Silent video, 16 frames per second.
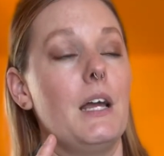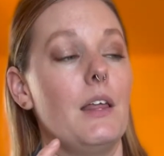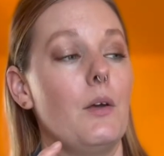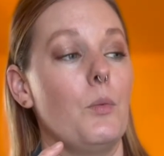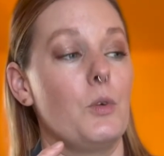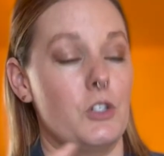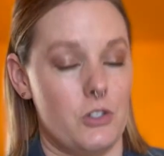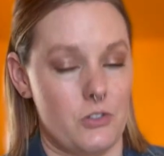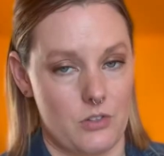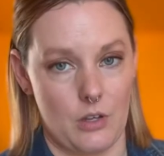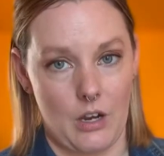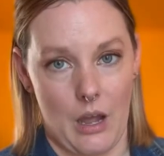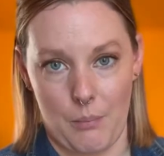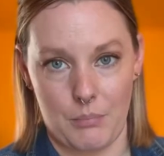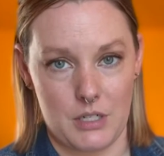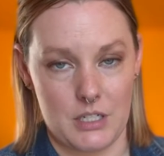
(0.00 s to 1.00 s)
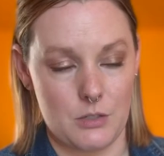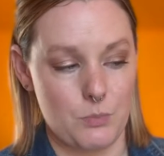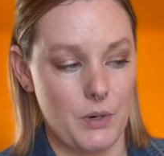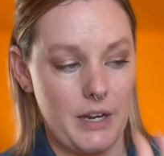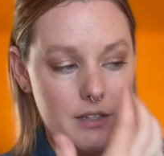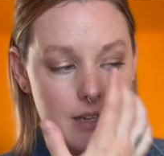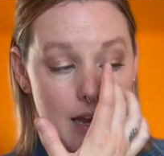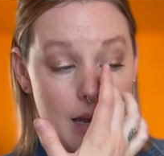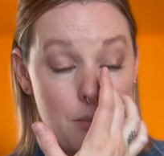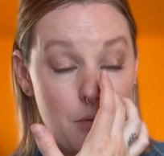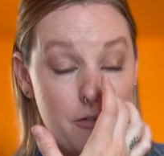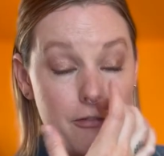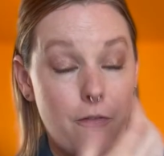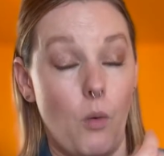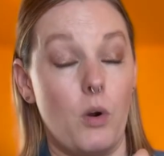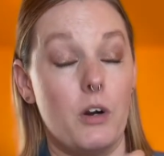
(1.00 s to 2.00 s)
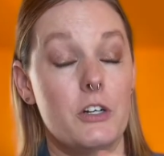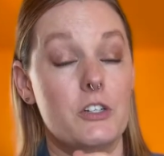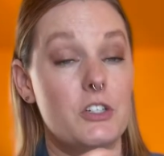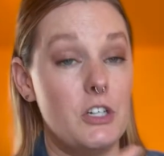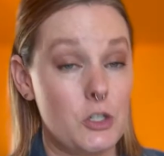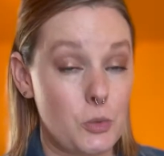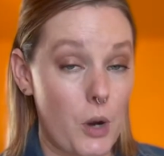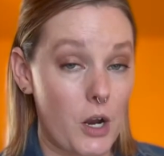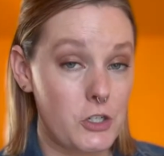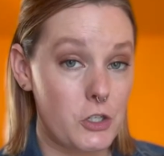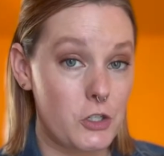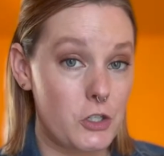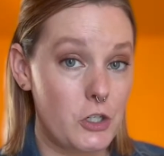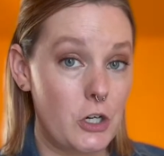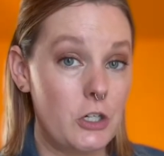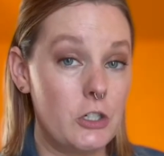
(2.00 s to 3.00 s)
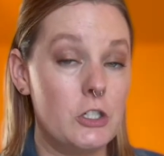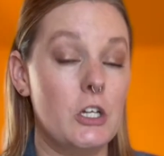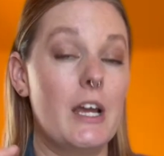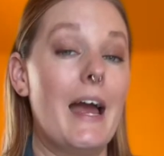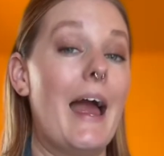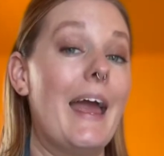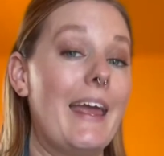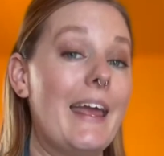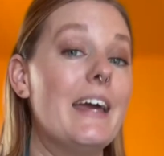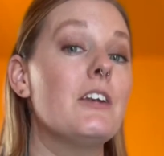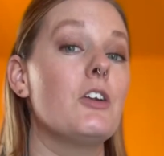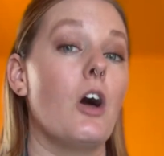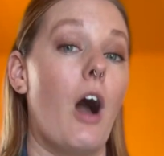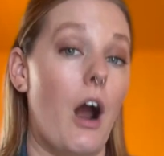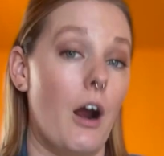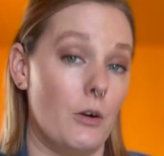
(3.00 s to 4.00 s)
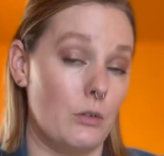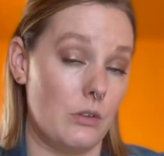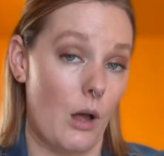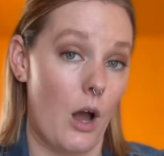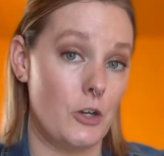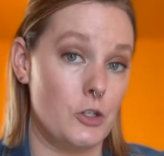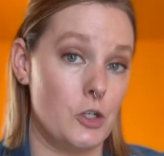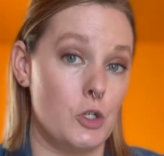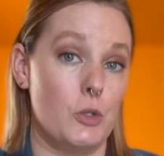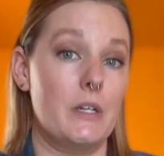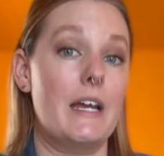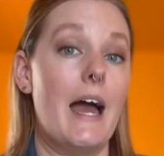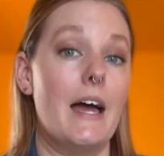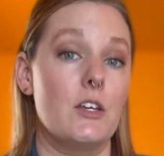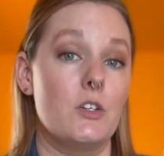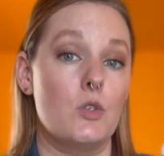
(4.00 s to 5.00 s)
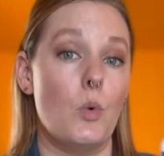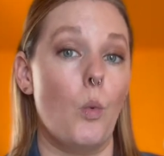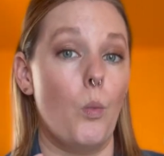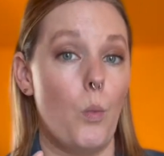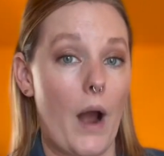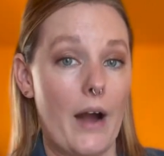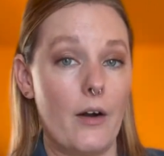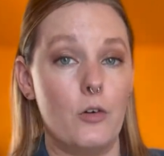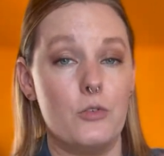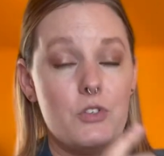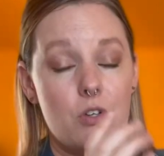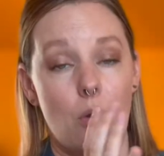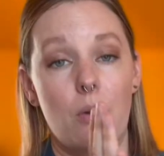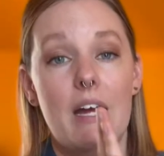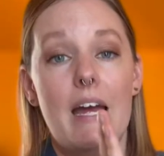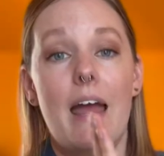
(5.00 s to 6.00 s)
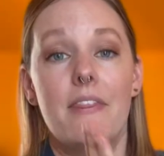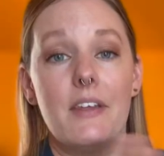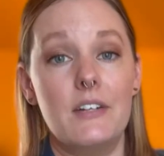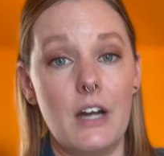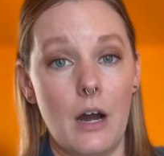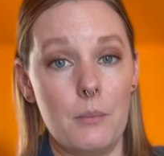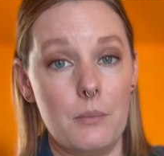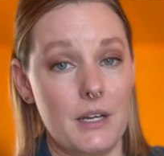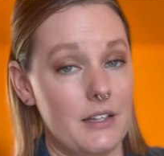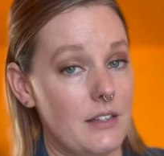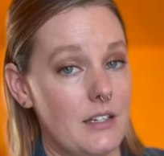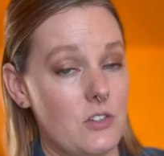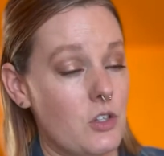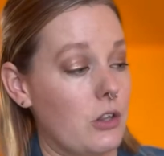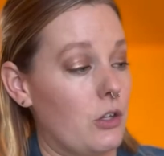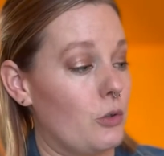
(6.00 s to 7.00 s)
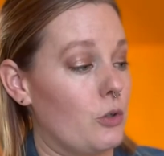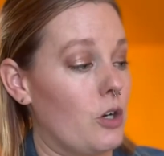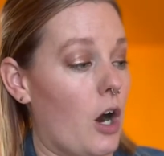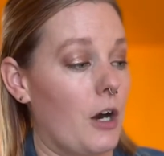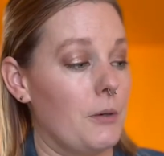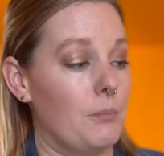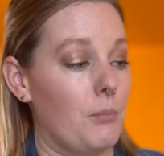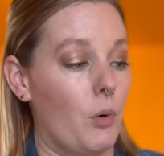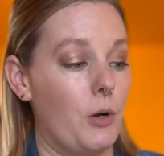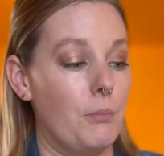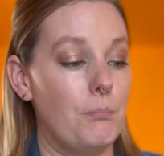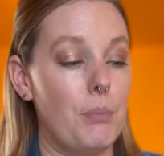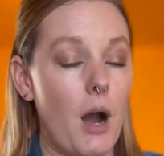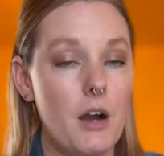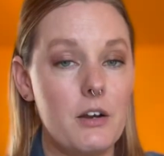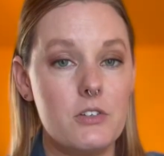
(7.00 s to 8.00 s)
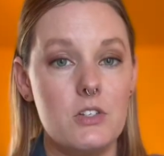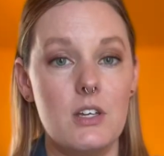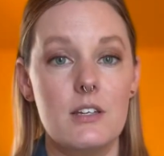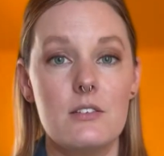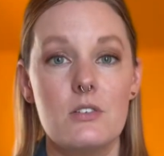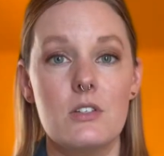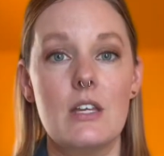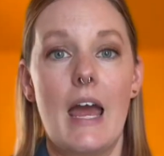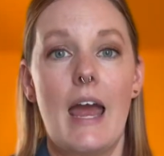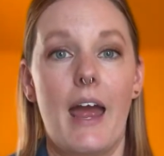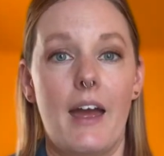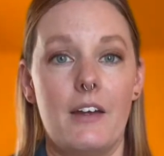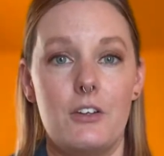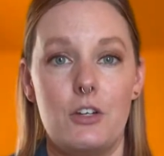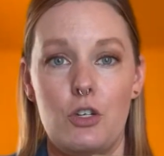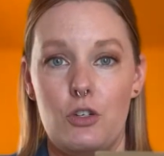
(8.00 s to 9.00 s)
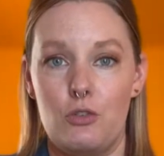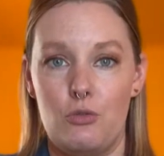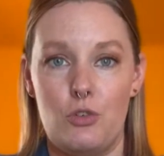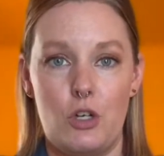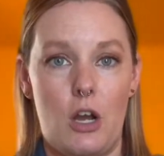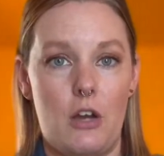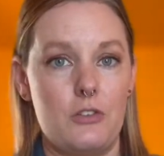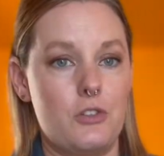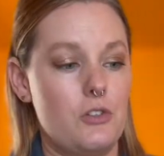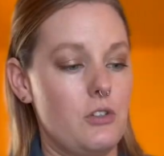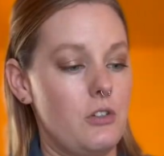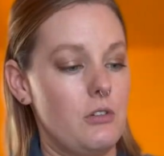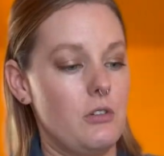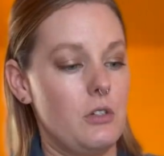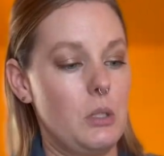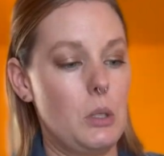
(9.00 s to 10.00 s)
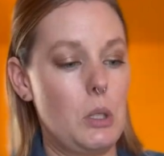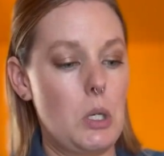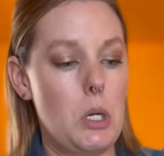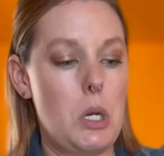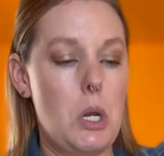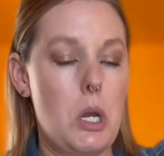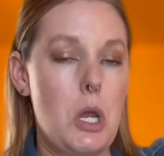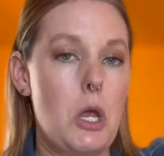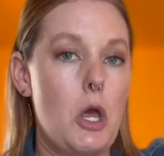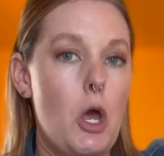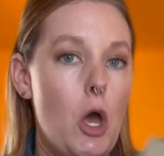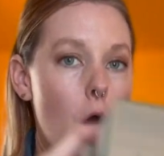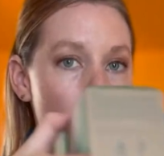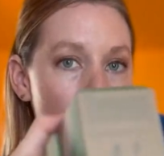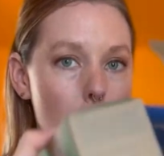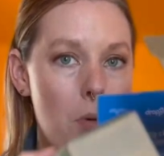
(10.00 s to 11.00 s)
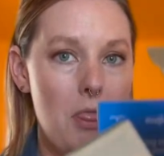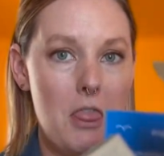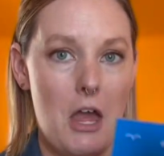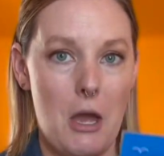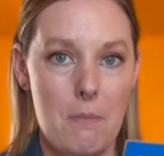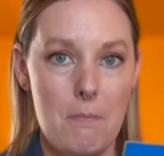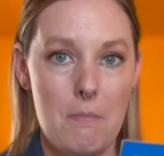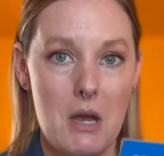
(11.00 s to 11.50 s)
which is the company's brand name, for dishwasher detergent and our laundry as well. So they come in these little cardboard boxes, and you just open them